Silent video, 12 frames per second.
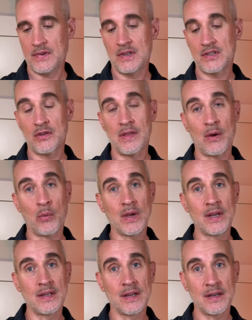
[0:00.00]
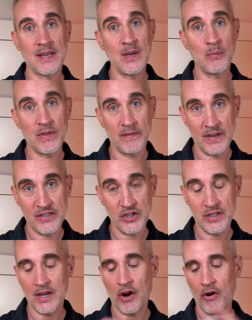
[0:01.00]
so that we can keep the
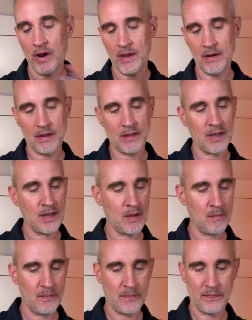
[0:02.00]
vegetarian theme.